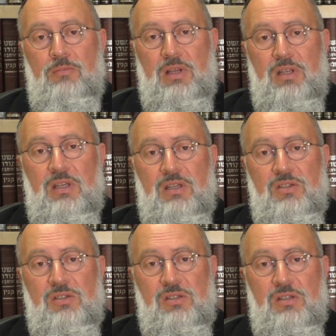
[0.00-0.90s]
but he
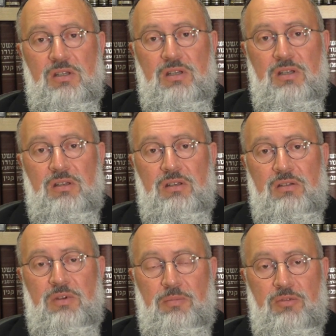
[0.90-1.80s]
is uh,
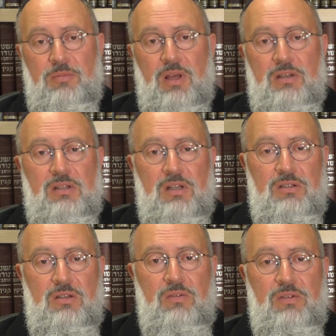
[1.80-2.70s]
reprimanded
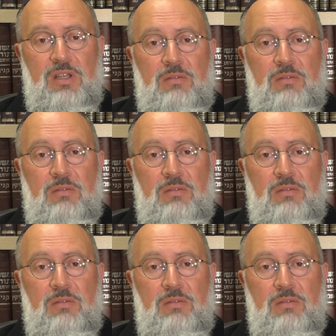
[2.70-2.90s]
and told that